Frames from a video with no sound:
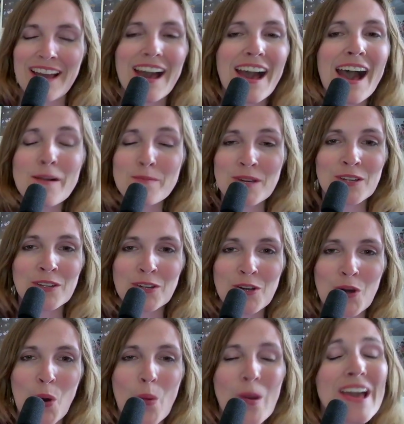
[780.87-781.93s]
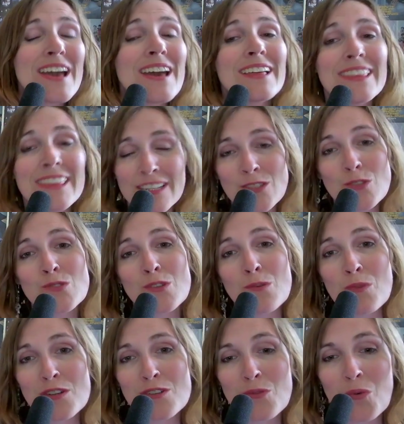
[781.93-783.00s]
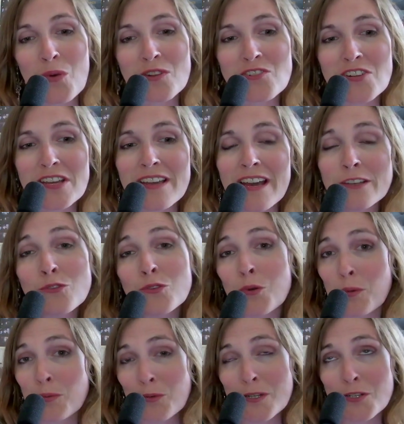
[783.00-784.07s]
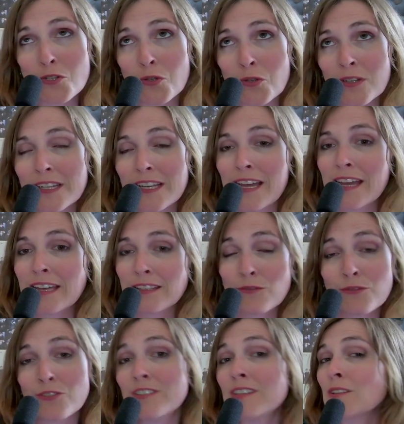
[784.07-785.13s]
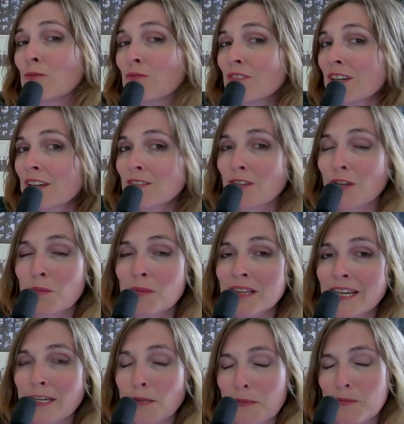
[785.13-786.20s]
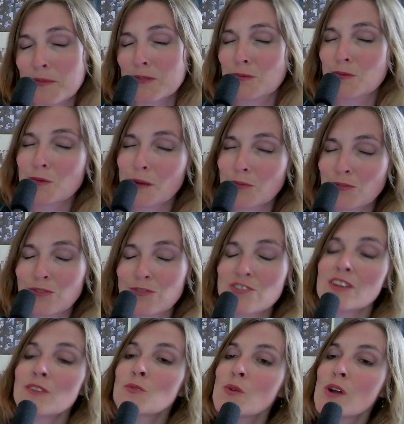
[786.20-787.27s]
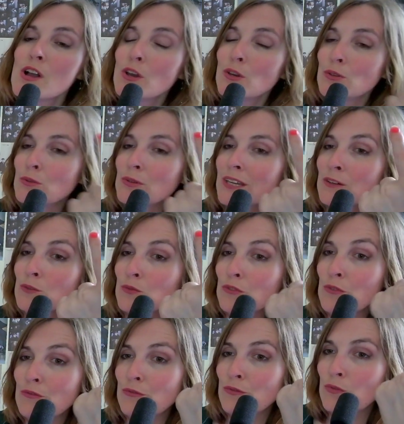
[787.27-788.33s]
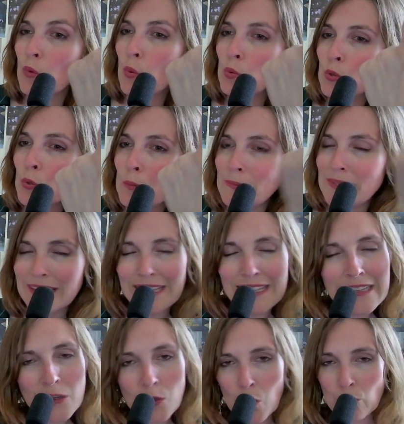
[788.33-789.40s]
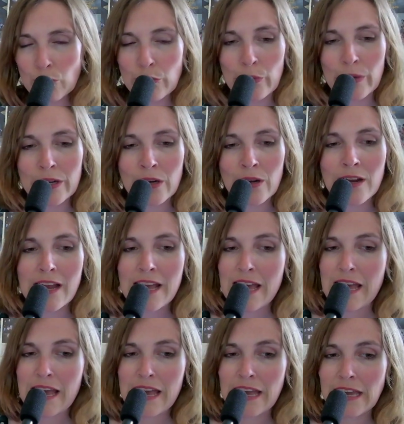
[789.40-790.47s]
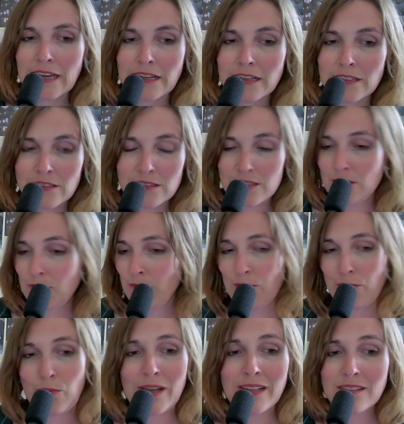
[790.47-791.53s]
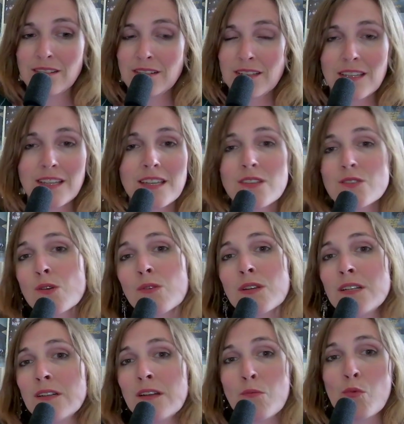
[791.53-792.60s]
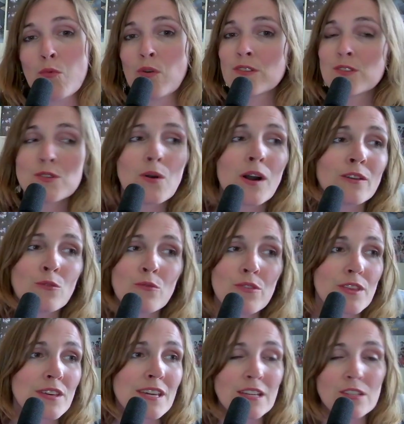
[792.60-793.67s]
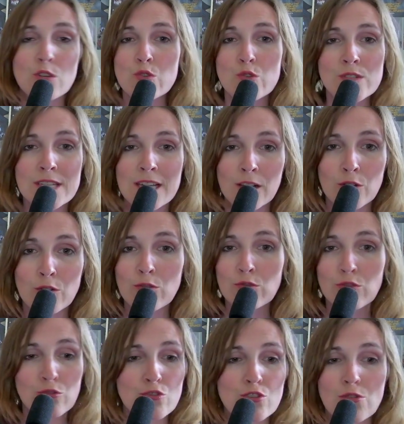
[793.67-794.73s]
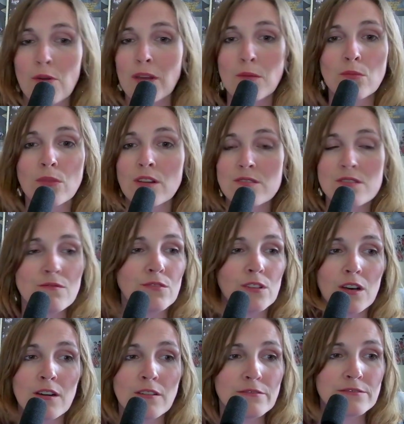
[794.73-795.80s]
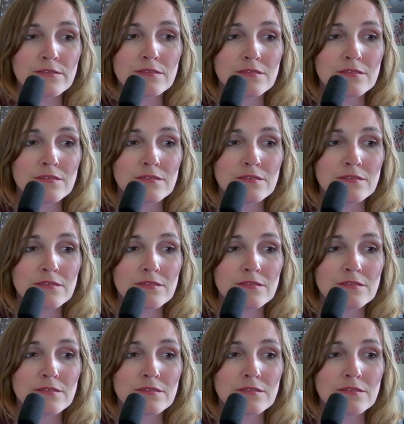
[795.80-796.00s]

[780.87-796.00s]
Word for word: I'm gonna go. Thank you so much for watching. I do hope you enjoyed. And if you did, don't forget to comment, like, and maybe subscribe to the channel. You can also follow me here on Twitter. And, well, he's already number one, so I don't think I need to tell you to show him lots of love.